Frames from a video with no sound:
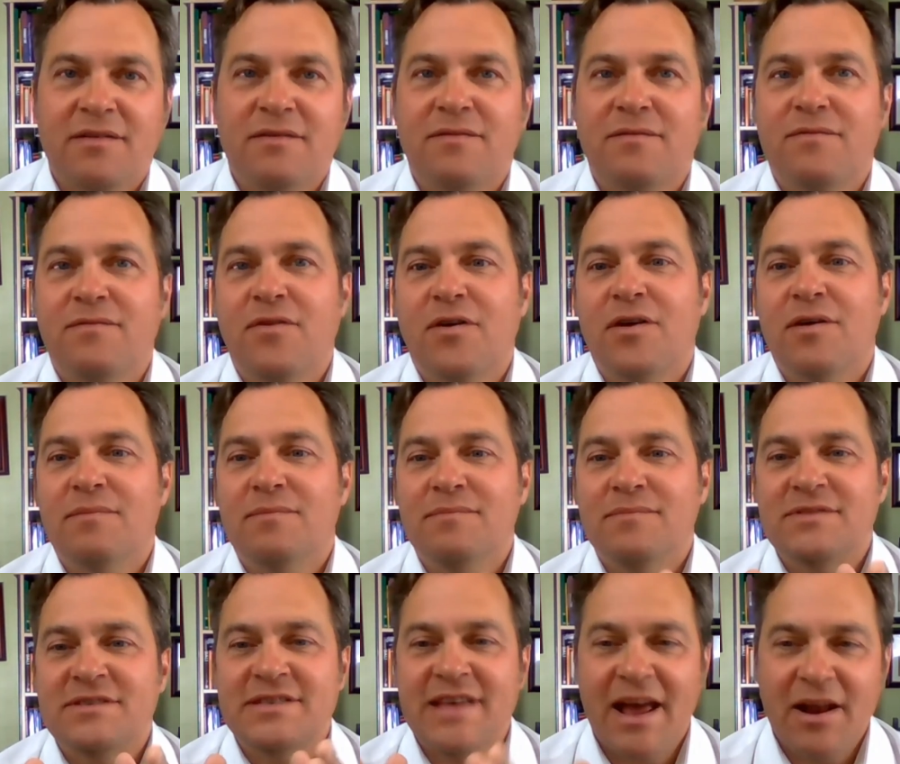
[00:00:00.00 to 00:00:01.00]
from
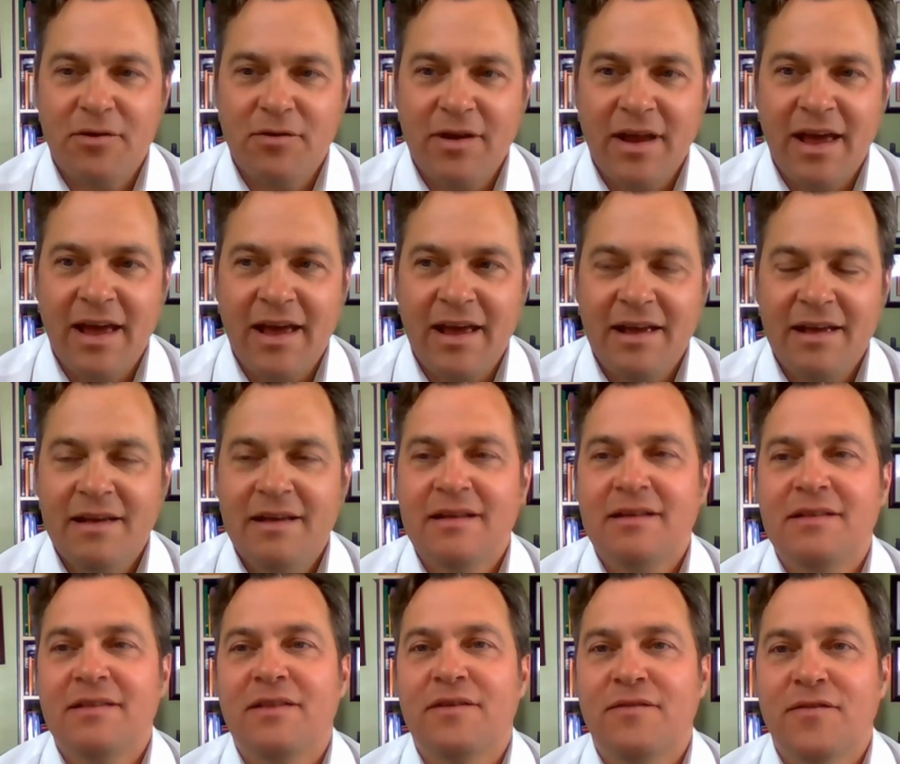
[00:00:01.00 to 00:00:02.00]
Saturday,
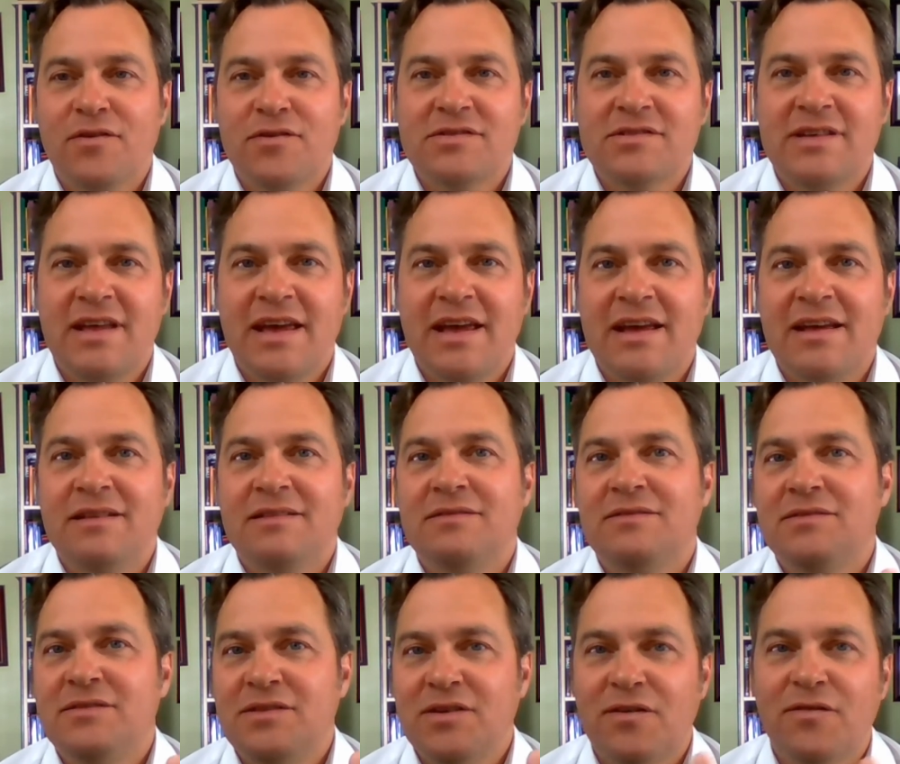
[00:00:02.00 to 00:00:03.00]
the first day,
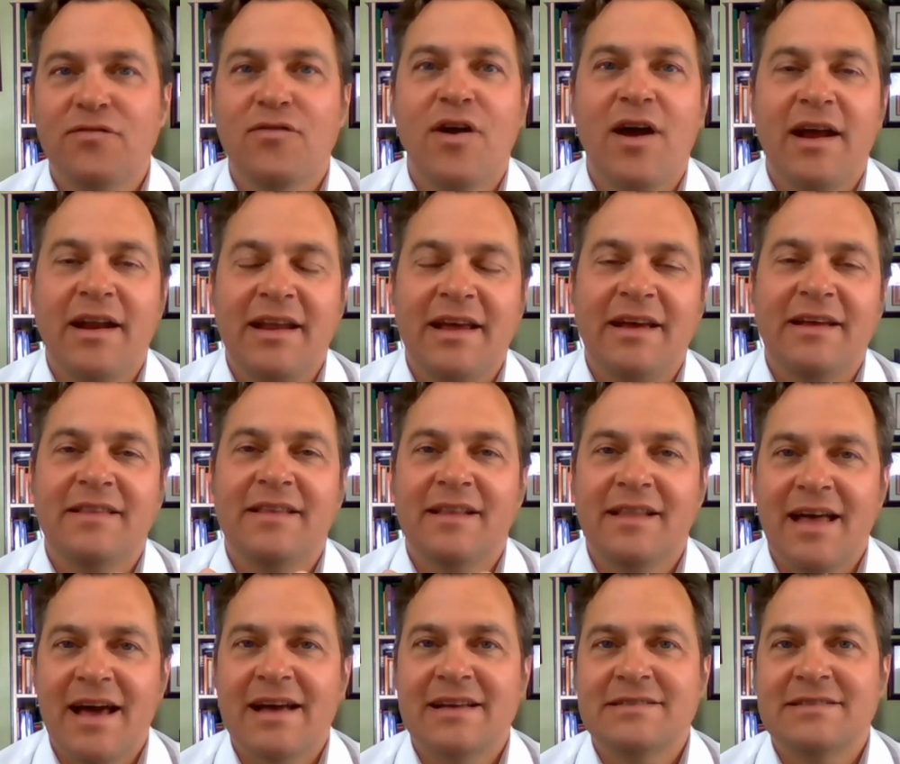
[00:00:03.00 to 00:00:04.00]
till Friday, the
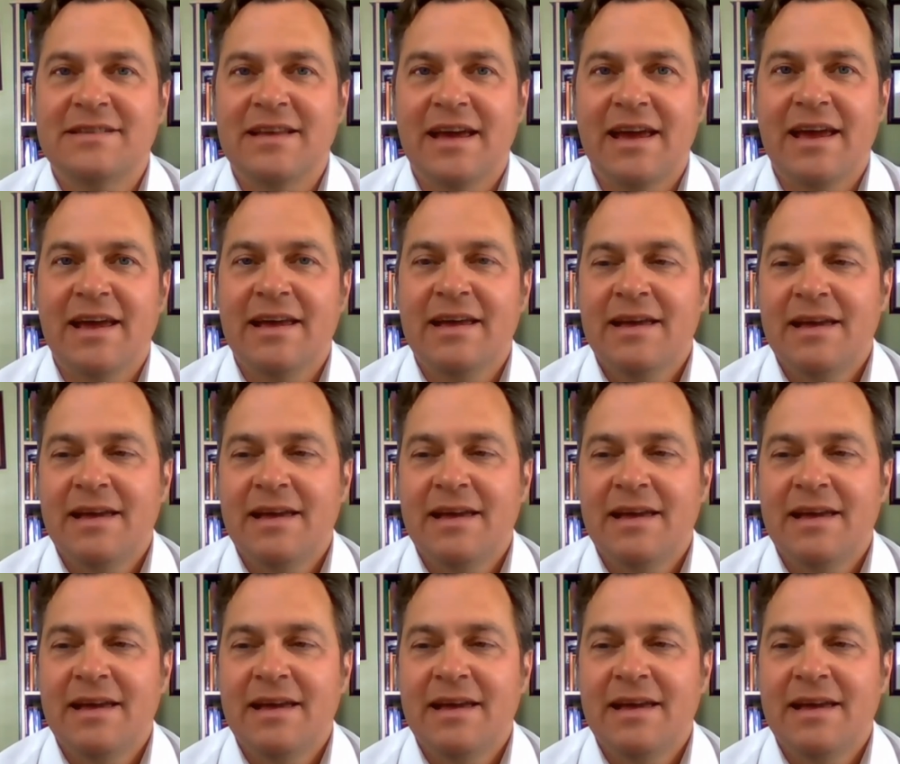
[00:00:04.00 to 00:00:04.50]
last day.